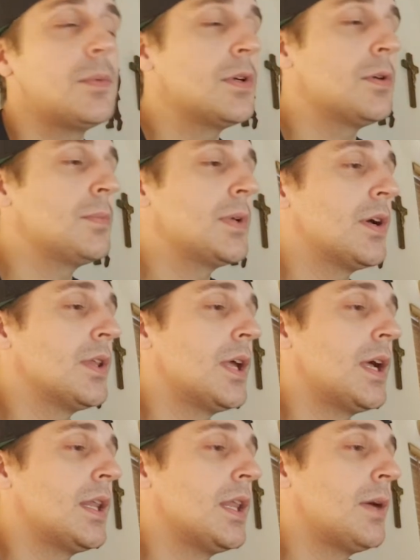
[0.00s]
We're going to be
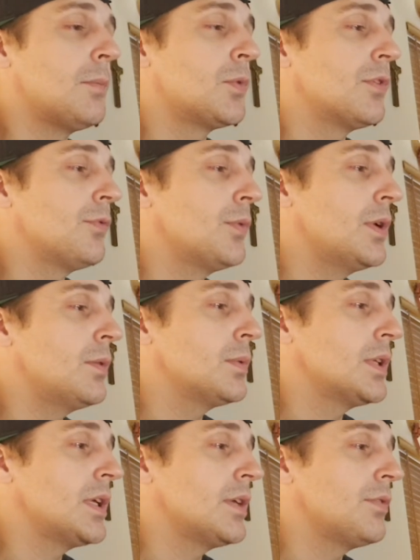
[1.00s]
online a lot more
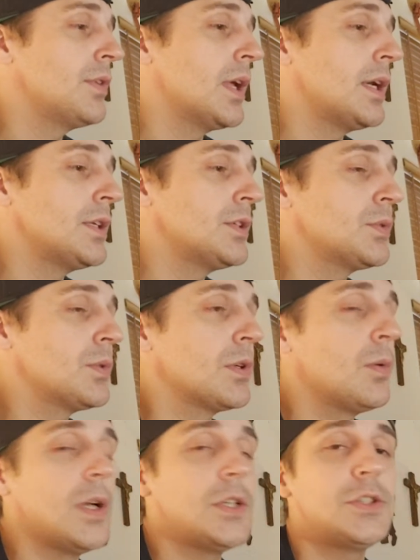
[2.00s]
frequently. If you got any sort of
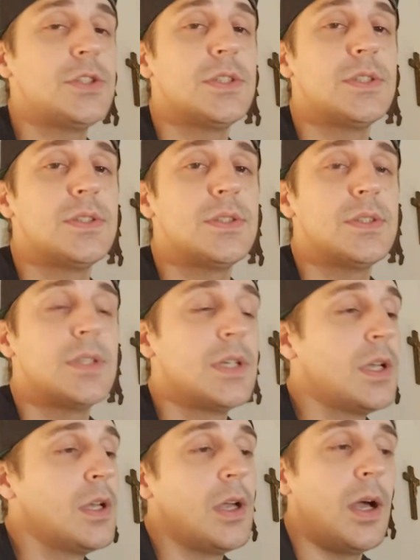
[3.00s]
questions,
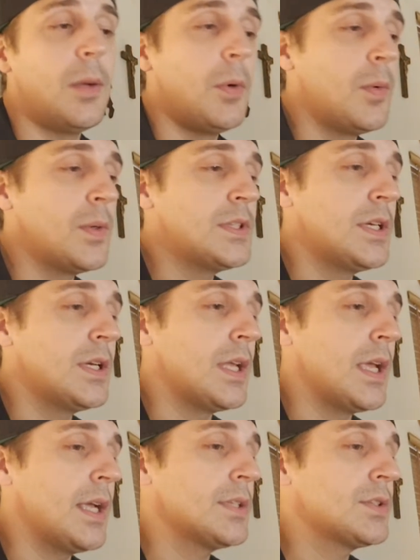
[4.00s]
I'm always here to
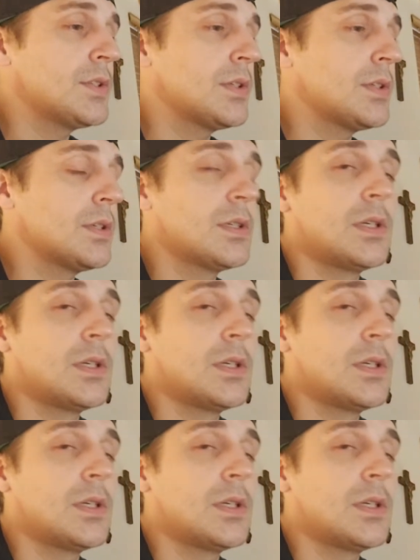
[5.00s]
answer.